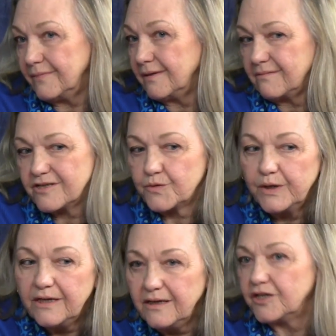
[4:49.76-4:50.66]

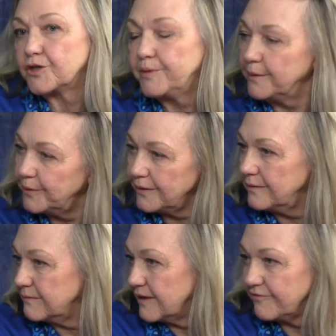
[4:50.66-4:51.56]
Swedish
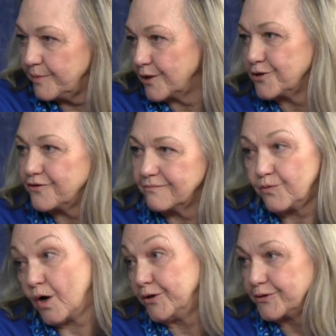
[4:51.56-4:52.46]
people give beer to
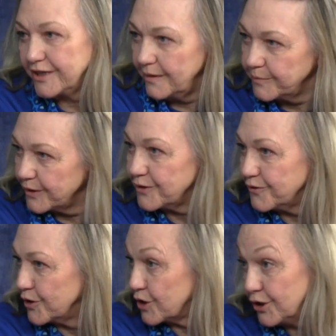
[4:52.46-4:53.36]
watered down beer to
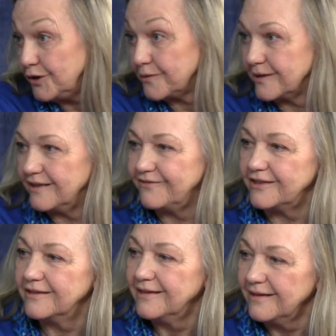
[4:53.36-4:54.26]
their children even.
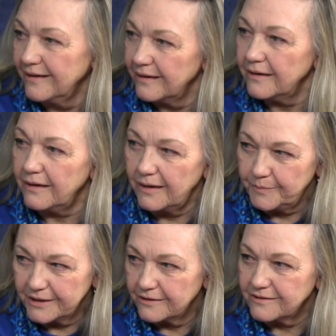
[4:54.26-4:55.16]
Yeah. Uh,
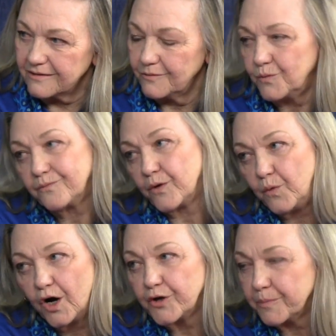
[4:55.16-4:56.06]
because of the the
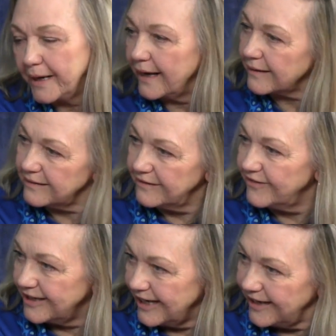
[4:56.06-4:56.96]
water back in the
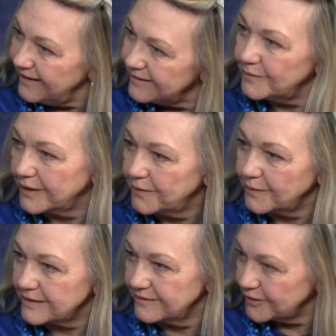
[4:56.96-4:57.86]
day yeah. when it
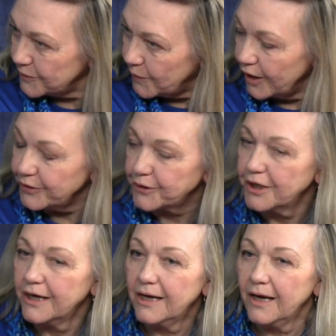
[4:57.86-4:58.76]
wasn't good water,
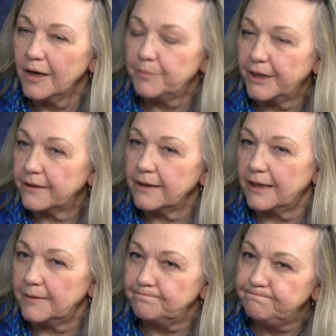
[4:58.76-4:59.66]
yeah. but
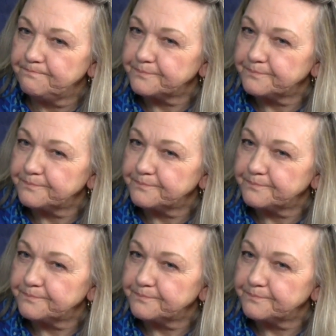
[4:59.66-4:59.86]
um,